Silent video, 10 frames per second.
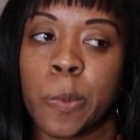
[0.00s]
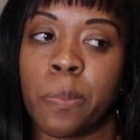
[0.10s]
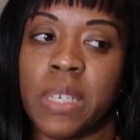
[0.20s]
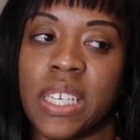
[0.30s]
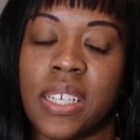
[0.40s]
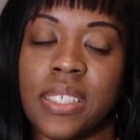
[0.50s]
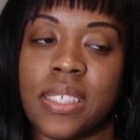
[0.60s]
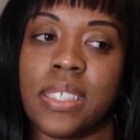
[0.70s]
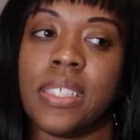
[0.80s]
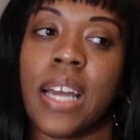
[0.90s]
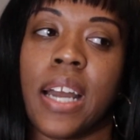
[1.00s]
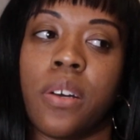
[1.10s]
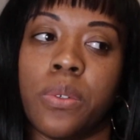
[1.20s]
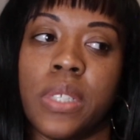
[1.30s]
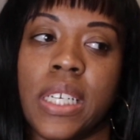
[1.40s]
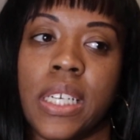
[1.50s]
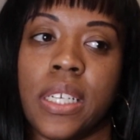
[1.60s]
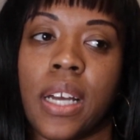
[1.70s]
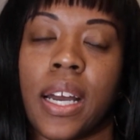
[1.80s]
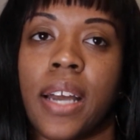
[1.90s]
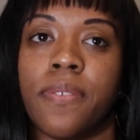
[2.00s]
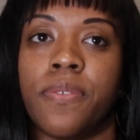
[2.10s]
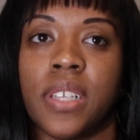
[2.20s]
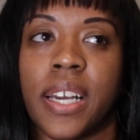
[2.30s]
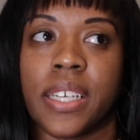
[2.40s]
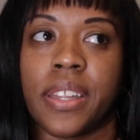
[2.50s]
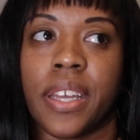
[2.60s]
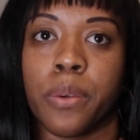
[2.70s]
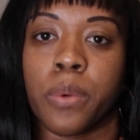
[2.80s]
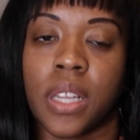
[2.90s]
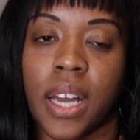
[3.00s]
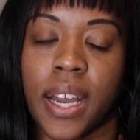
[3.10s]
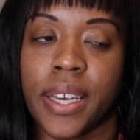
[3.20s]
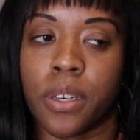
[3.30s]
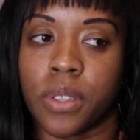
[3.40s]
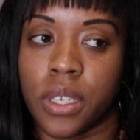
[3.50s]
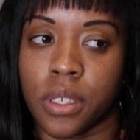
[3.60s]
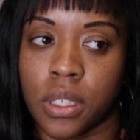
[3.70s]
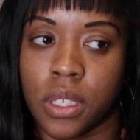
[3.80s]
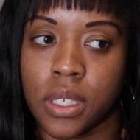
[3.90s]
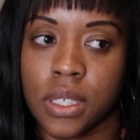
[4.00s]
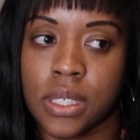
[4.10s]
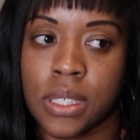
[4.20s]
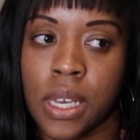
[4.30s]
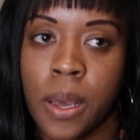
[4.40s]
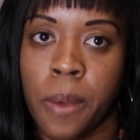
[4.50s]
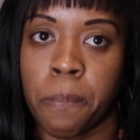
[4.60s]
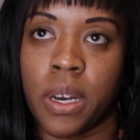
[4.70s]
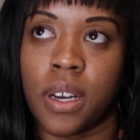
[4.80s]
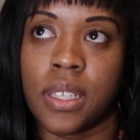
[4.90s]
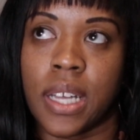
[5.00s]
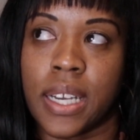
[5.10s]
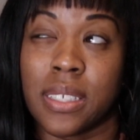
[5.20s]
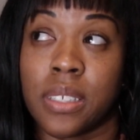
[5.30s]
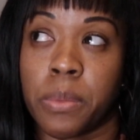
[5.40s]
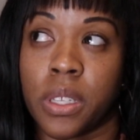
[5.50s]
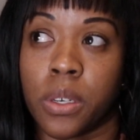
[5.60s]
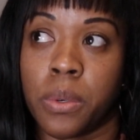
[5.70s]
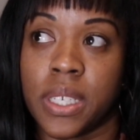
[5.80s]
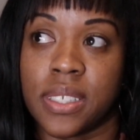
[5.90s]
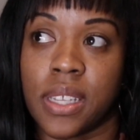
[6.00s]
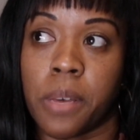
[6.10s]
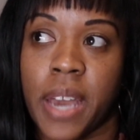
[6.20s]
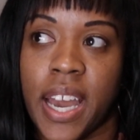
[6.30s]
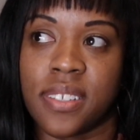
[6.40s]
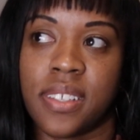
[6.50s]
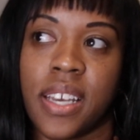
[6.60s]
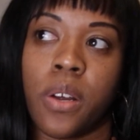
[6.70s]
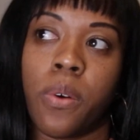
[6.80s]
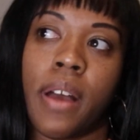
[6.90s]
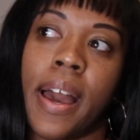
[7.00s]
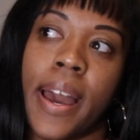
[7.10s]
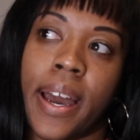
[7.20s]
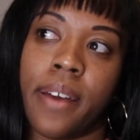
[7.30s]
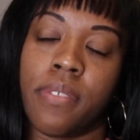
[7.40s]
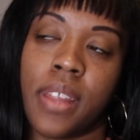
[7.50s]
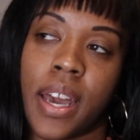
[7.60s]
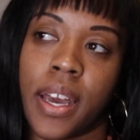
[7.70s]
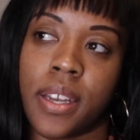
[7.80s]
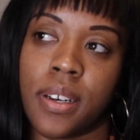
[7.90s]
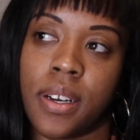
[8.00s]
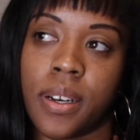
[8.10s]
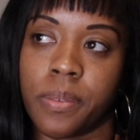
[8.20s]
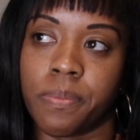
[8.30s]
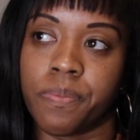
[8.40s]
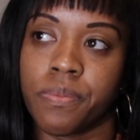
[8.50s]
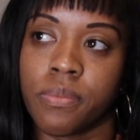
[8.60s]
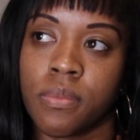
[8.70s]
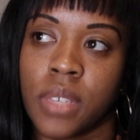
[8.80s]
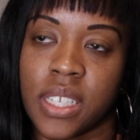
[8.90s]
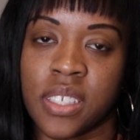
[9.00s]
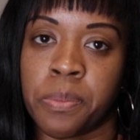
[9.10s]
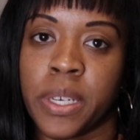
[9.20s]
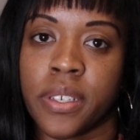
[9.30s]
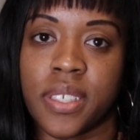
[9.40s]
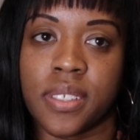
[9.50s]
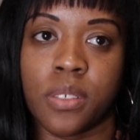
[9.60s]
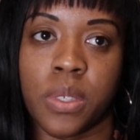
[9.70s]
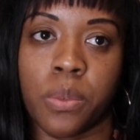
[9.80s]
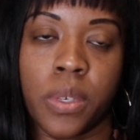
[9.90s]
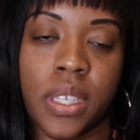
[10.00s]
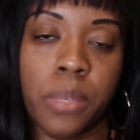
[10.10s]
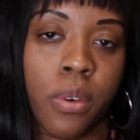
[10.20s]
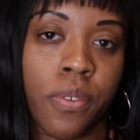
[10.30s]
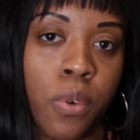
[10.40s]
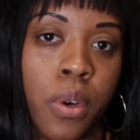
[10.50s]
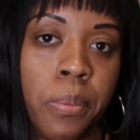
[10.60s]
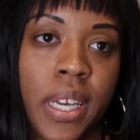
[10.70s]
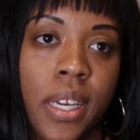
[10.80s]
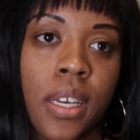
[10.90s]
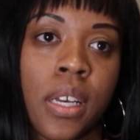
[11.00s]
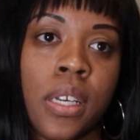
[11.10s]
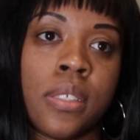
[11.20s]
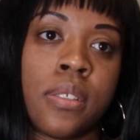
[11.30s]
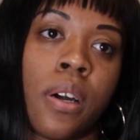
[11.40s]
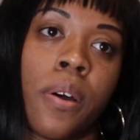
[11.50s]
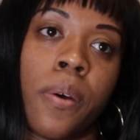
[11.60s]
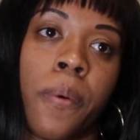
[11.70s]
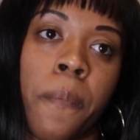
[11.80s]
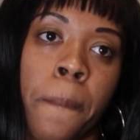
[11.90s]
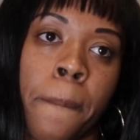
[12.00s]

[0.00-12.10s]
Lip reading: because not only I feel like they're relying on their looks, but unlike some of the queens in the past, they don't have that experience with really performing. So